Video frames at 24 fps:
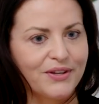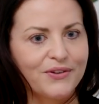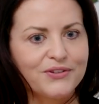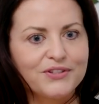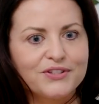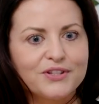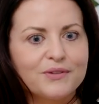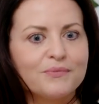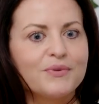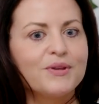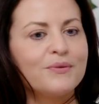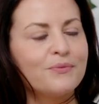
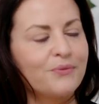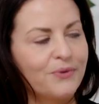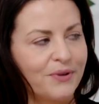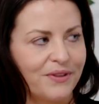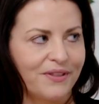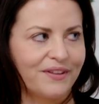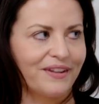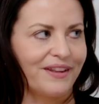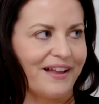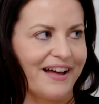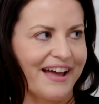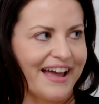those are the people
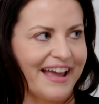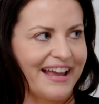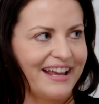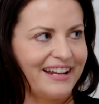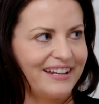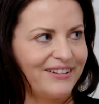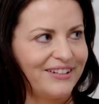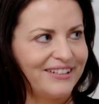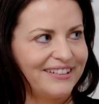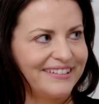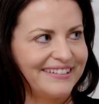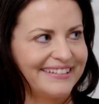in the
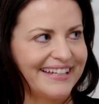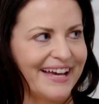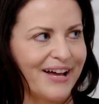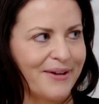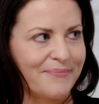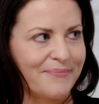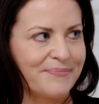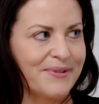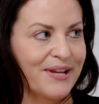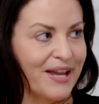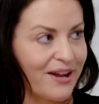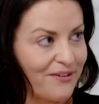light
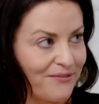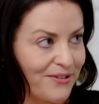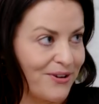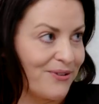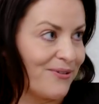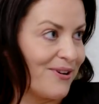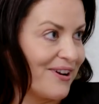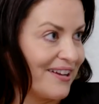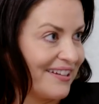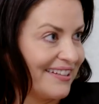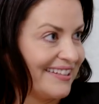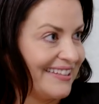helping
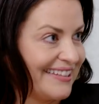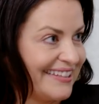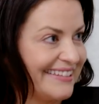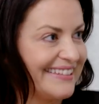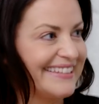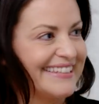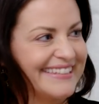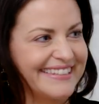everyone. Yeah.